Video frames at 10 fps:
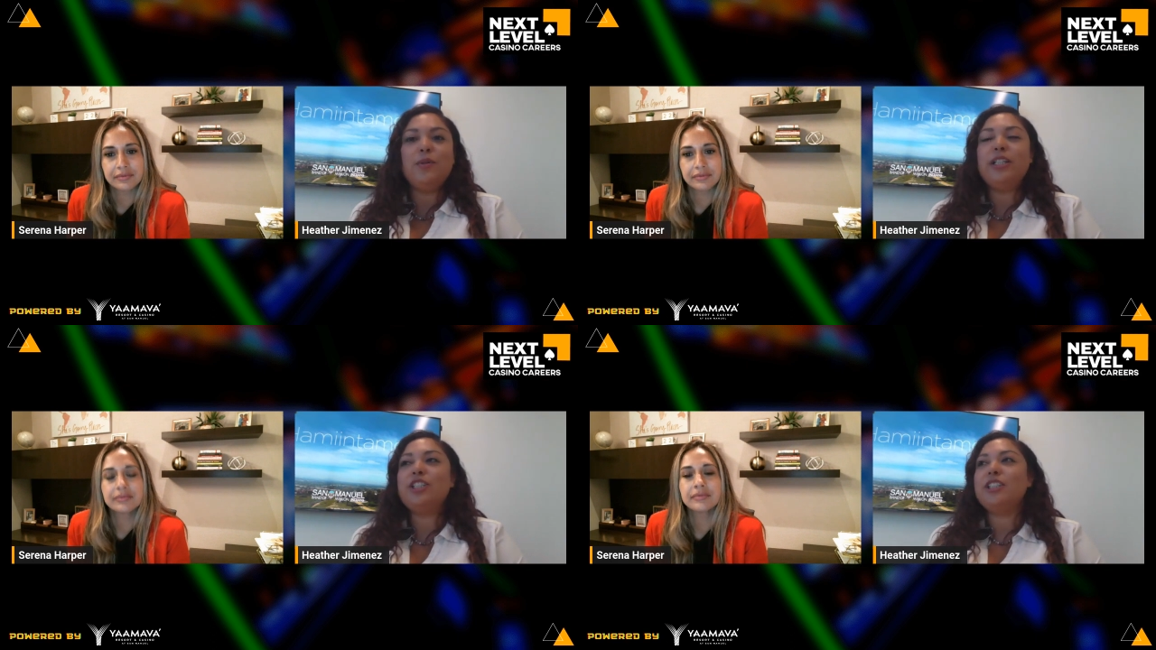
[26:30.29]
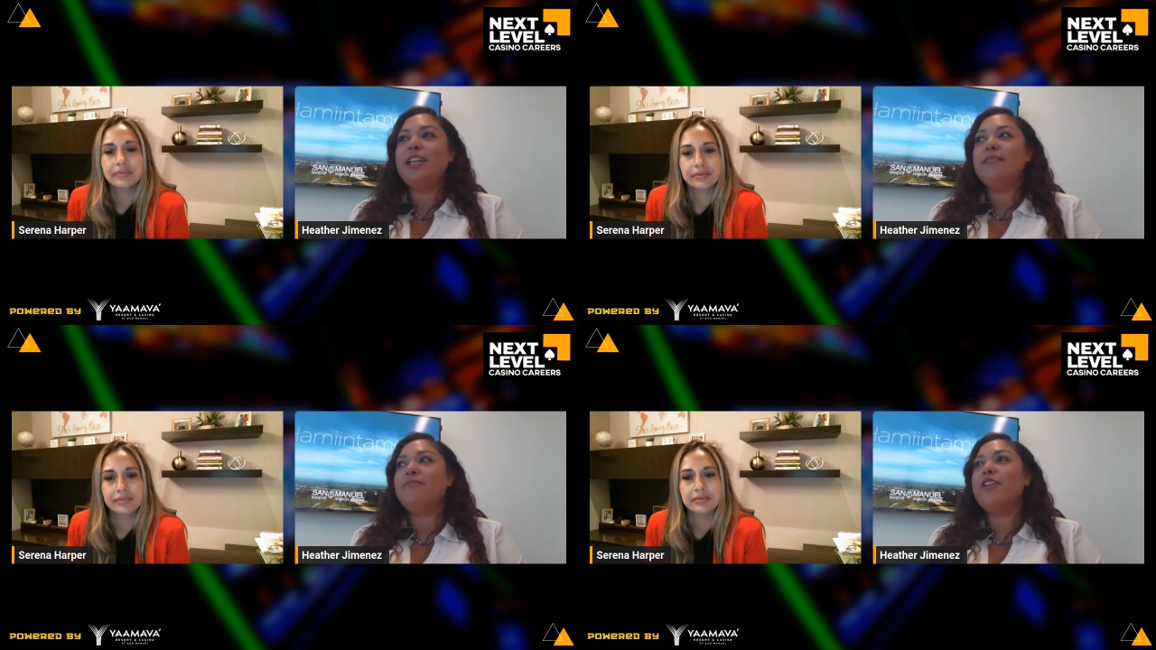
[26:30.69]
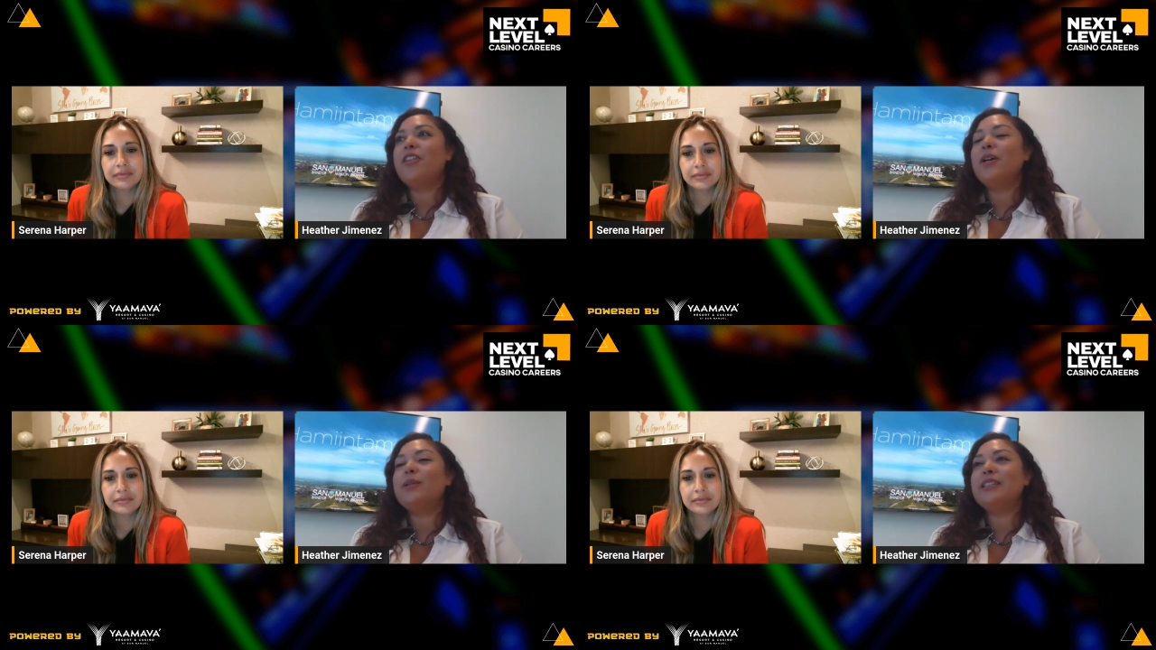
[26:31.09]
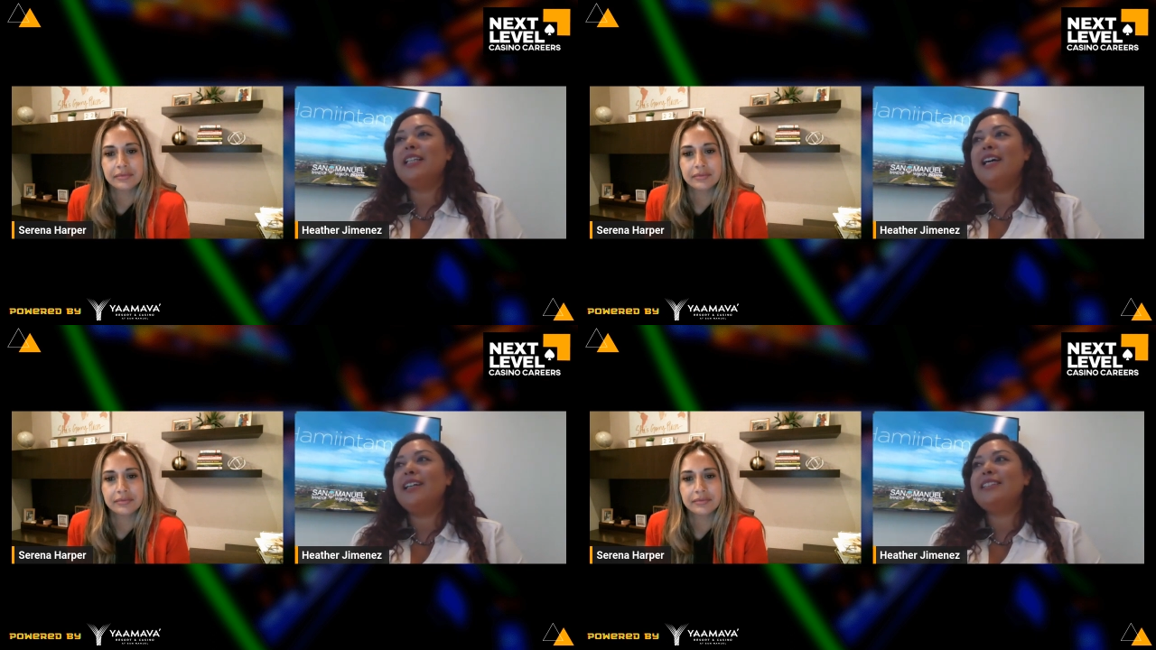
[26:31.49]
Speaker 1: which um, for those
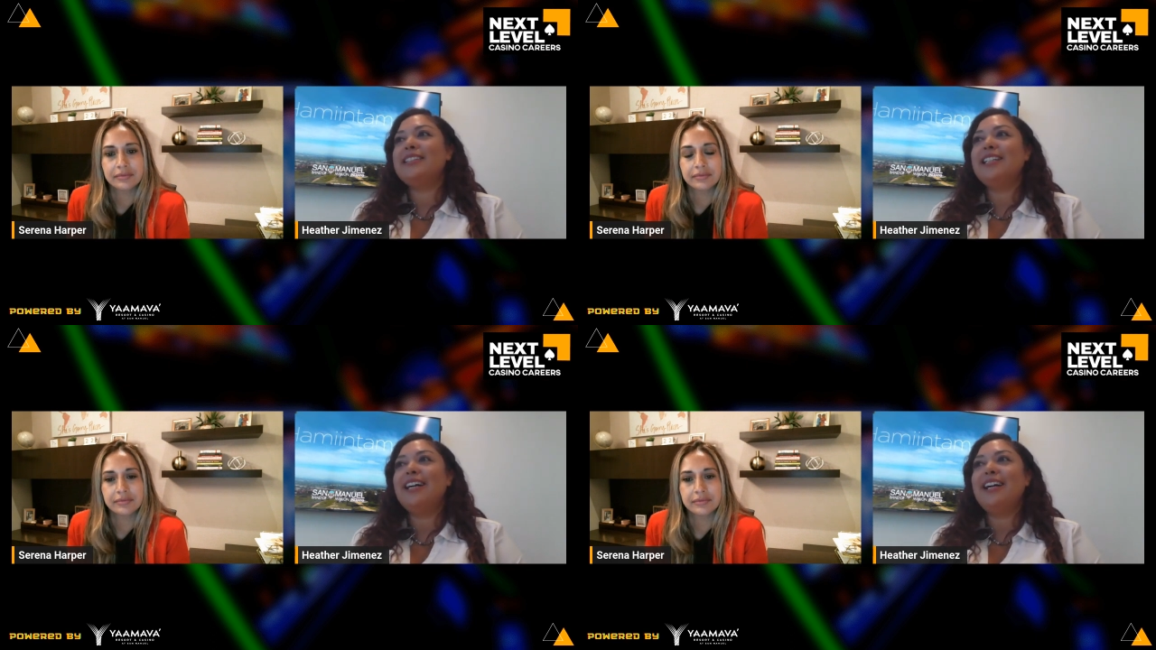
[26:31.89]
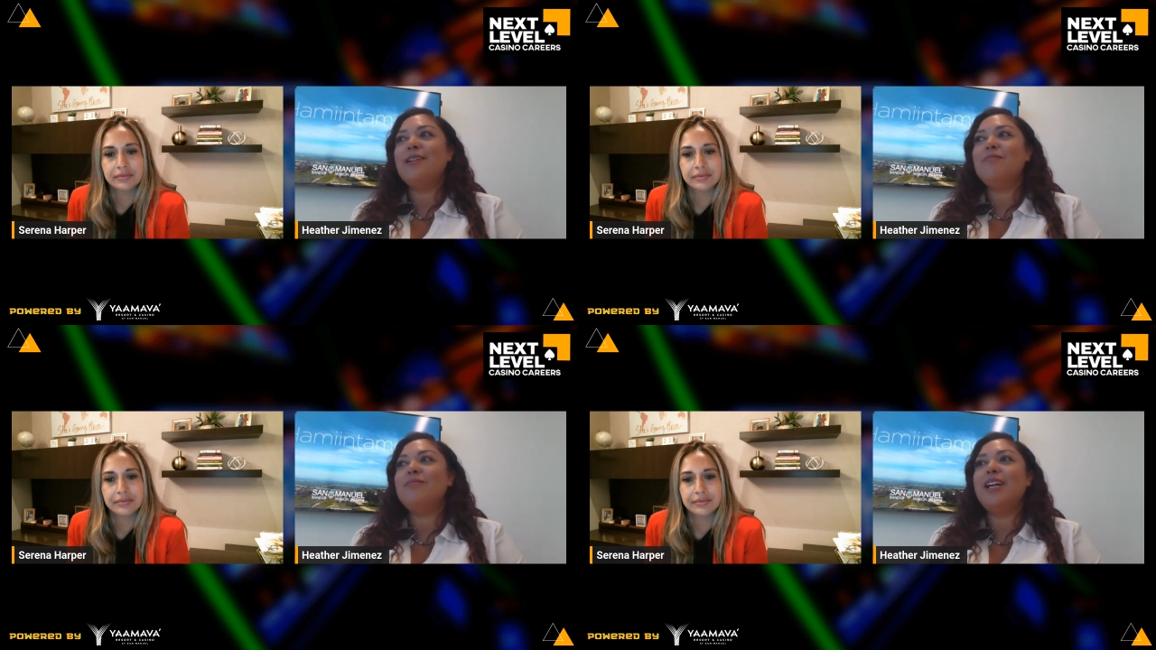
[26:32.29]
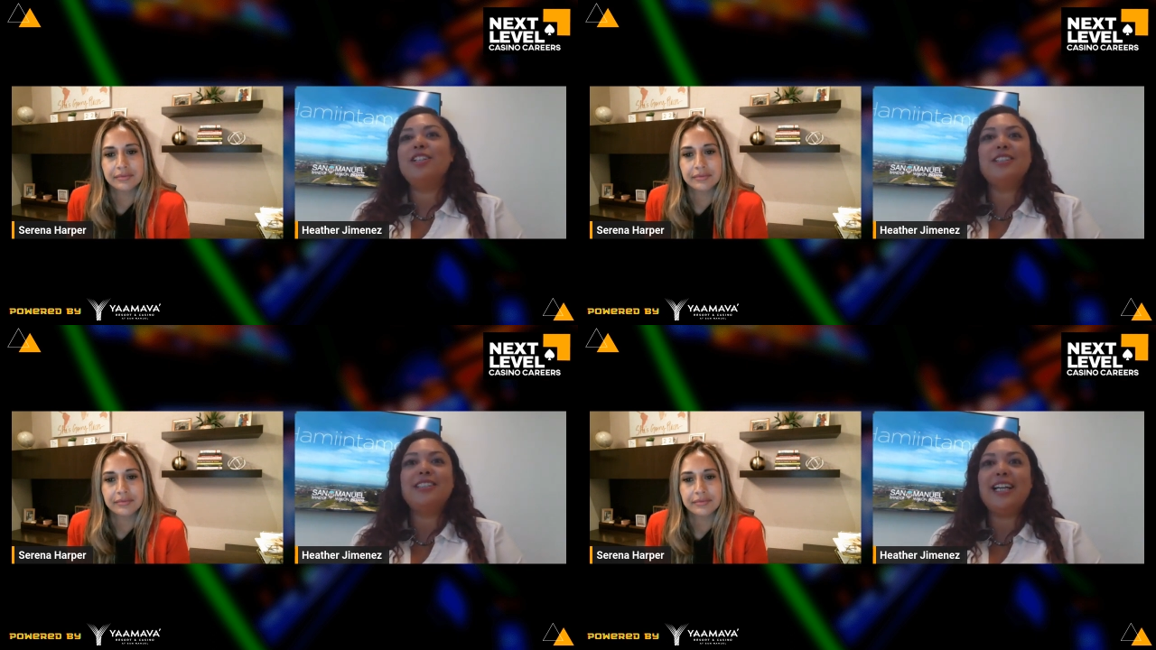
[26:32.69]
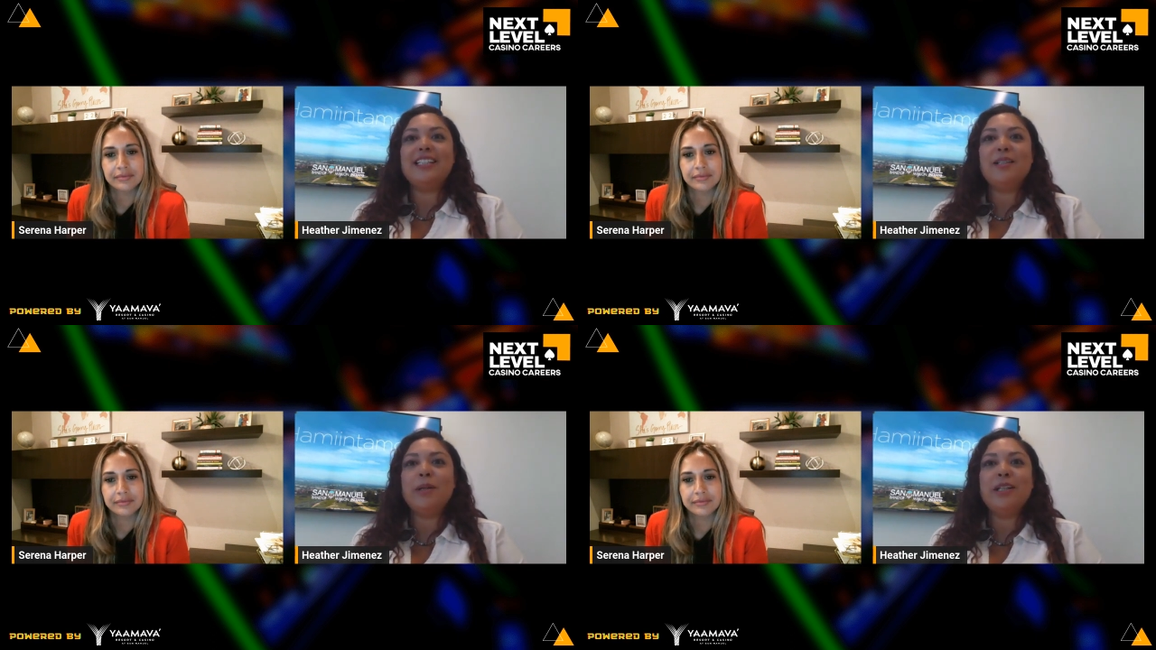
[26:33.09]
that um,
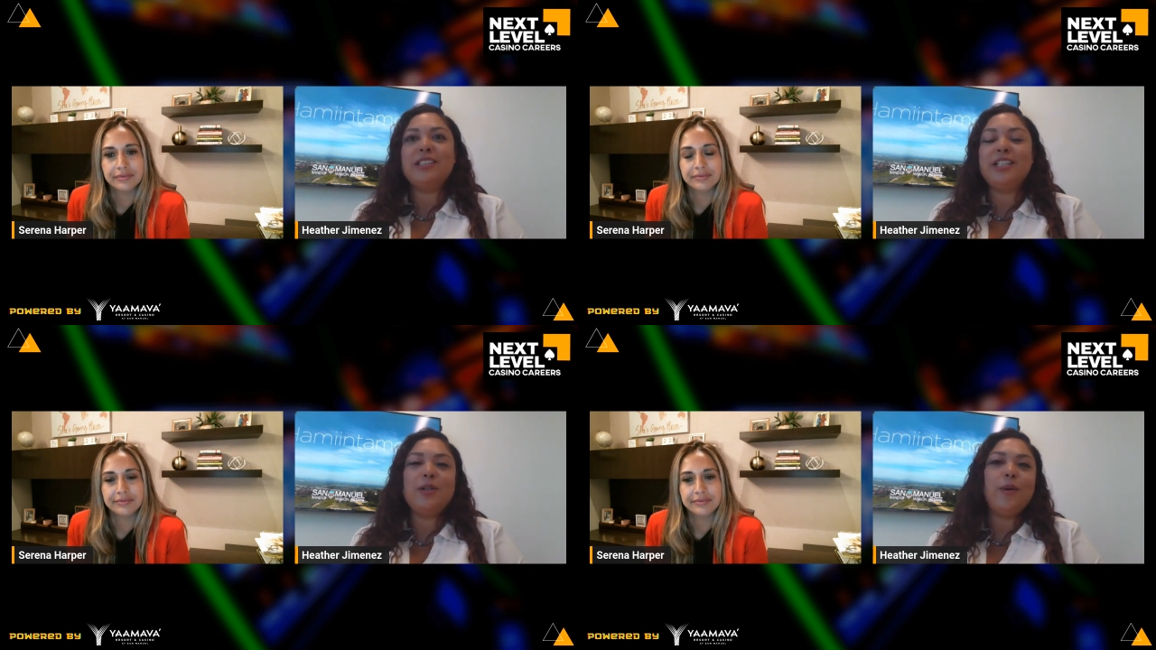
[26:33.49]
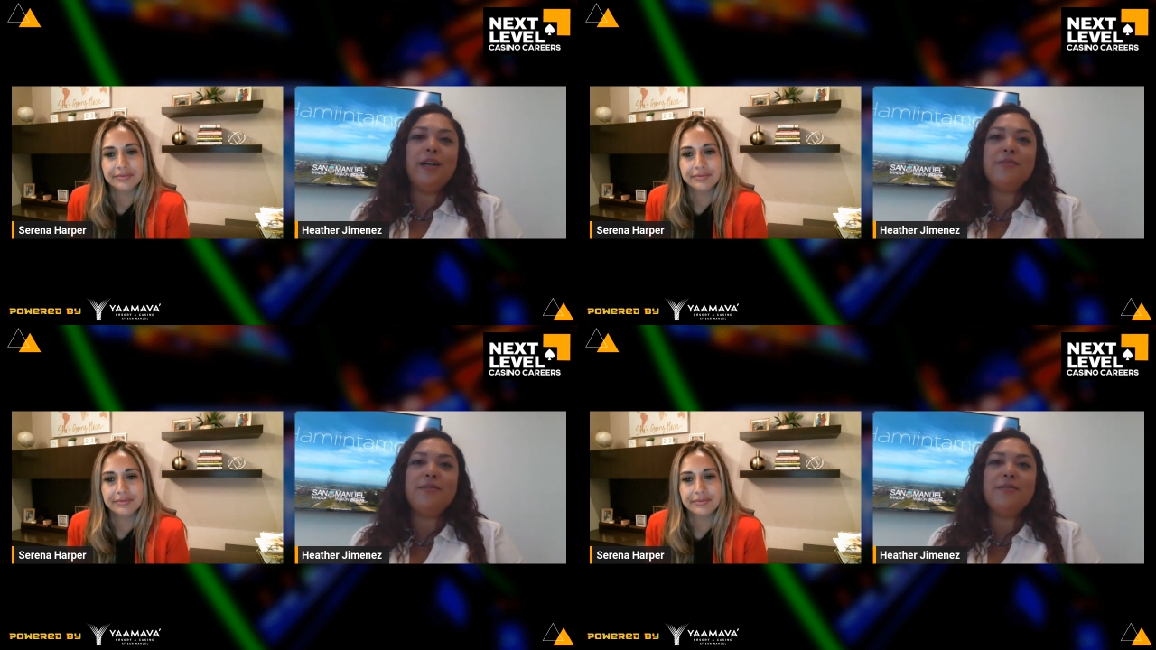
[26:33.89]
understand the military wife